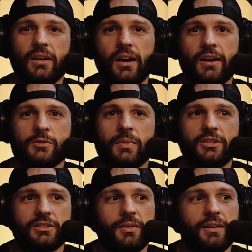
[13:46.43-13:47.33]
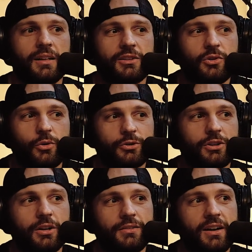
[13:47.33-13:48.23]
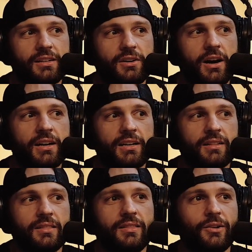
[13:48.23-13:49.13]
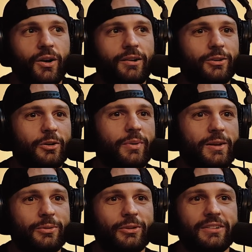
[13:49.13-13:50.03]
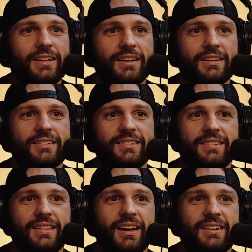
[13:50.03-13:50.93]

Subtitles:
And as much as I think that's caused a lot of anxiety, there are a lot of people on there that